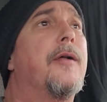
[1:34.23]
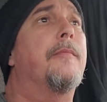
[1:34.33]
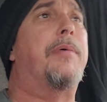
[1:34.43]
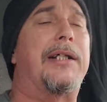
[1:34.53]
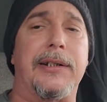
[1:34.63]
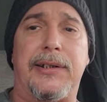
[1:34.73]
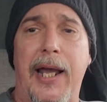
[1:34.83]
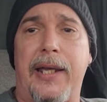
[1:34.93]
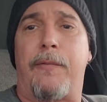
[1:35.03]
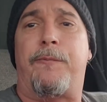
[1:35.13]
But to
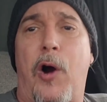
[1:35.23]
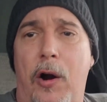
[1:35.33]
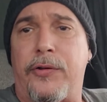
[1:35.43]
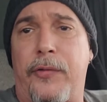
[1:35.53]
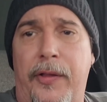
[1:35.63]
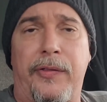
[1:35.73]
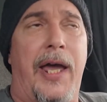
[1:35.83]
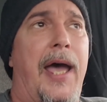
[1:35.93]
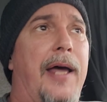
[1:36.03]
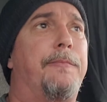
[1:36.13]
take it further than
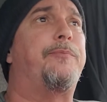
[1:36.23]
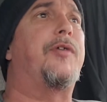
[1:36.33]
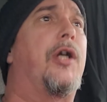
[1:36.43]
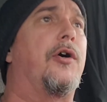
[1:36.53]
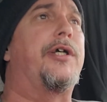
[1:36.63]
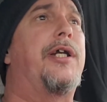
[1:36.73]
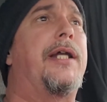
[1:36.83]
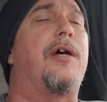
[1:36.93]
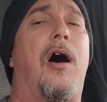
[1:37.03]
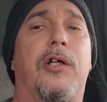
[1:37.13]
that, you know, you
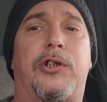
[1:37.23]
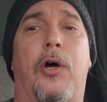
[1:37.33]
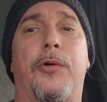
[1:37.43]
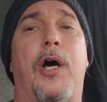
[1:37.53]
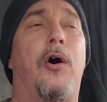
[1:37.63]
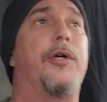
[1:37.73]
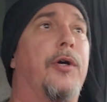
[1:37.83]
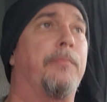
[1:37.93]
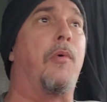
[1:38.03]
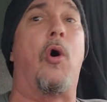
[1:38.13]
need to also know
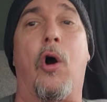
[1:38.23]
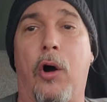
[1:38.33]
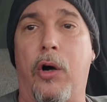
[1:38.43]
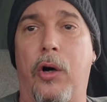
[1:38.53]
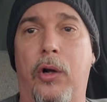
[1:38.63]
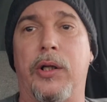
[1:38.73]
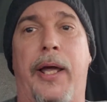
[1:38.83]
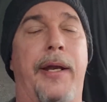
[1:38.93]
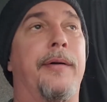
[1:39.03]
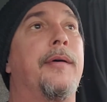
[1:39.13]
your moral
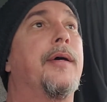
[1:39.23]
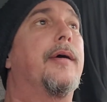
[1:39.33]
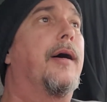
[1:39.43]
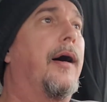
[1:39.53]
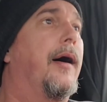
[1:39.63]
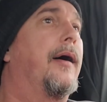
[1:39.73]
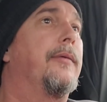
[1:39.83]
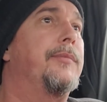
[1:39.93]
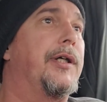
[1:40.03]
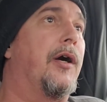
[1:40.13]

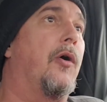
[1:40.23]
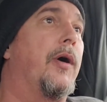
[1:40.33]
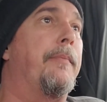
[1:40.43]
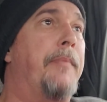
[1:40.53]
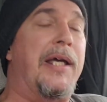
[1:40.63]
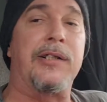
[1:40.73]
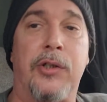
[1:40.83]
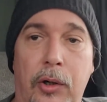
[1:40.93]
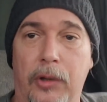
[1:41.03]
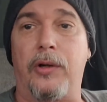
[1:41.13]
and, you know,
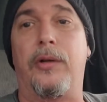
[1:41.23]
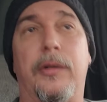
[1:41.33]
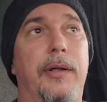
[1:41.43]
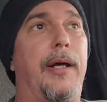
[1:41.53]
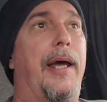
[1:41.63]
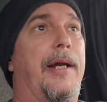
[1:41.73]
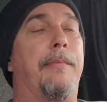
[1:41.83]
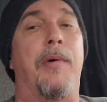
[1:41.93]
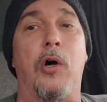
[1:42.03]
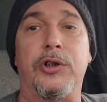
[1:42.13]
mental and
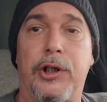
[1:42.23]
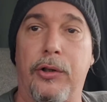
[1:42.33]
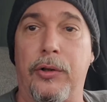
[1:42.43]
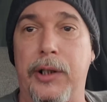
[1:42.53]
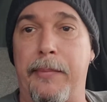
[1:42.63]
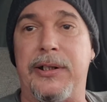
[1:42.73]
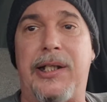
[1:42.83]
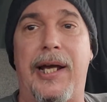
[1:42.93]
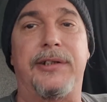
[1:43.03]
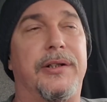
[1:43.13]
emotional
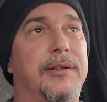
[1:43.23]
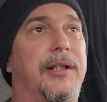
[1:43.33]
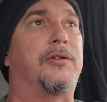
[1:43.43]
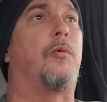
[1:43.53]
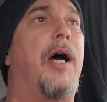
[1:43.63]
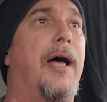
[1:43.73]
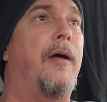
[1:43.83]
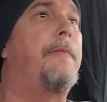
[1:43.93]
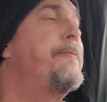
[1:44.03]
limitations as well.